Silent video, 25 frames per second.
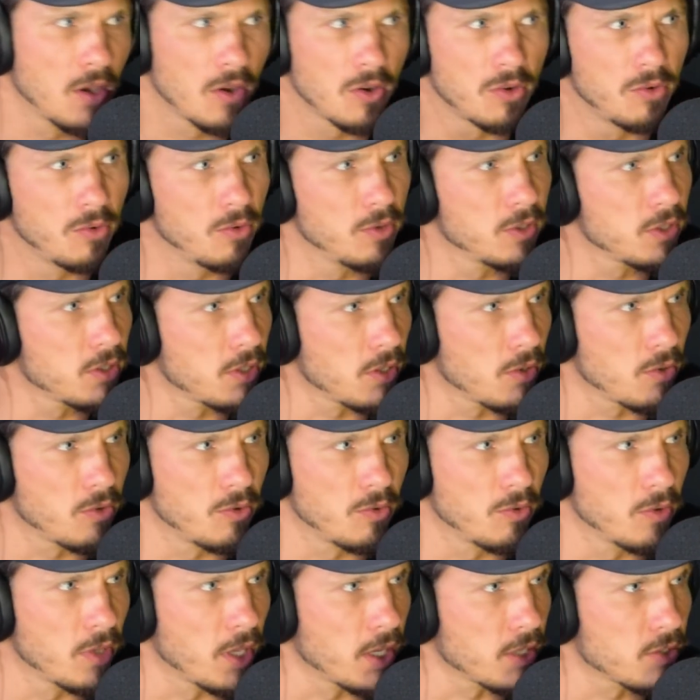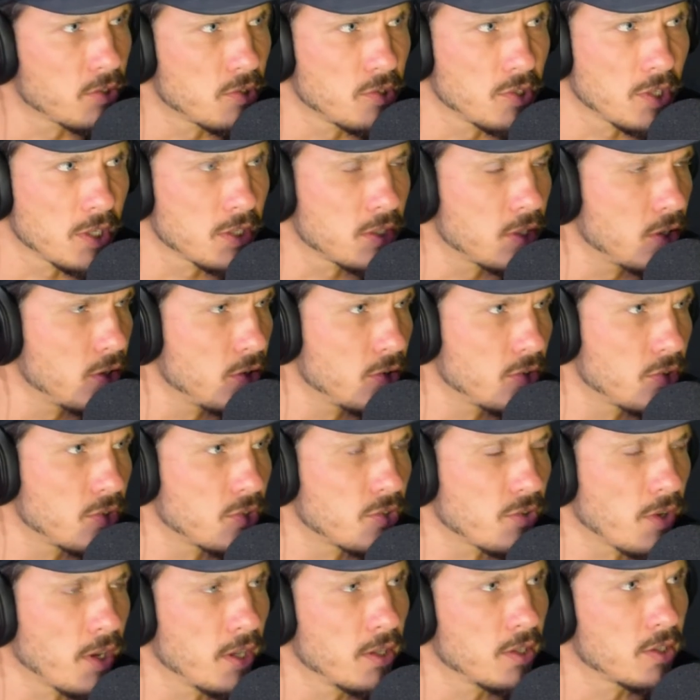who who like suggested you to
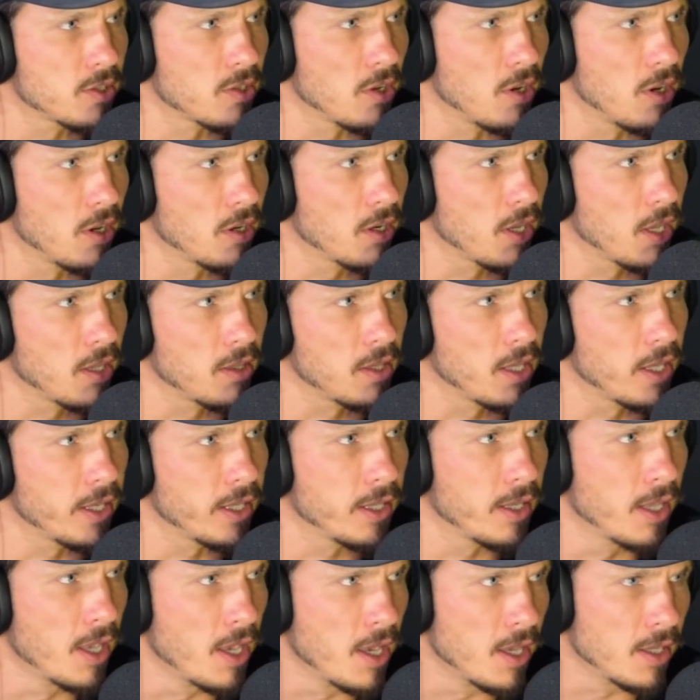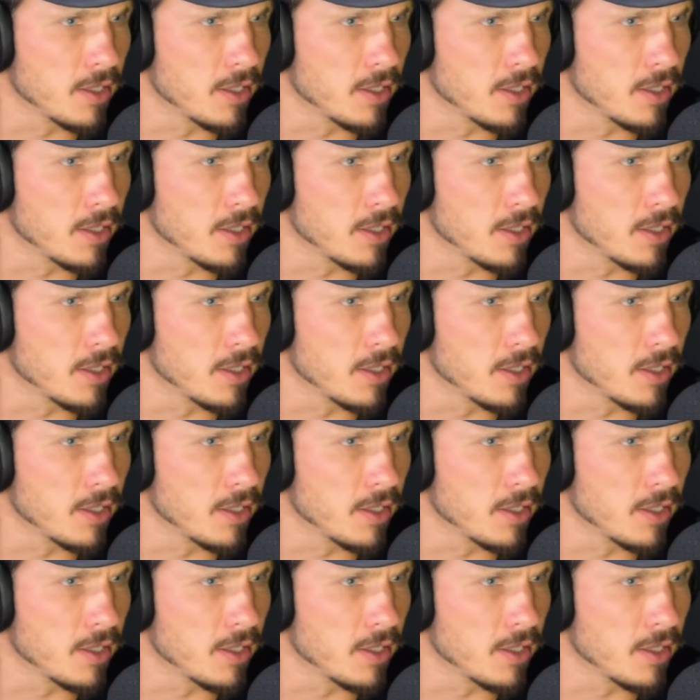try this on and then